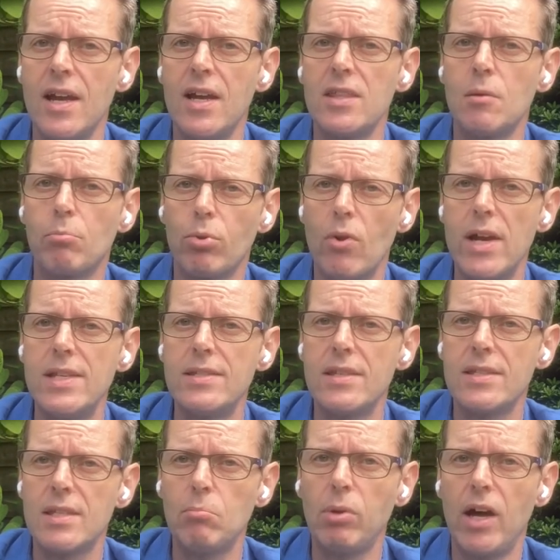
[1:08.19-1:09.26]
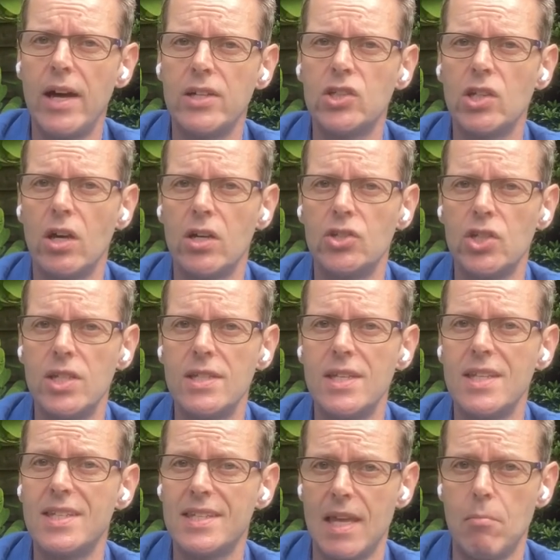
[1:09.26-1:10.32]
The price the supplier charges
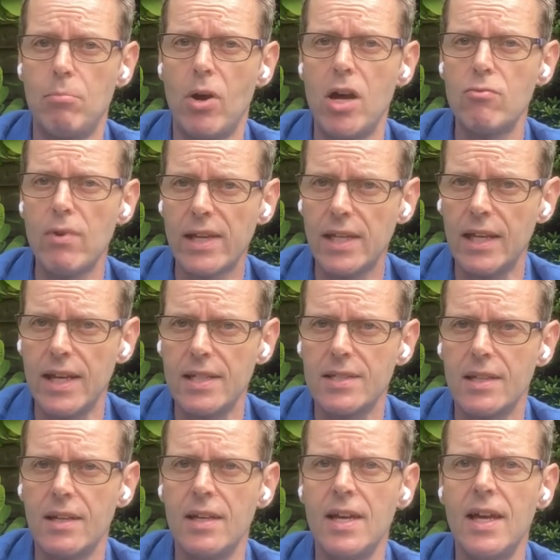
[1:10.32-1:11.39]
is set by a regulator.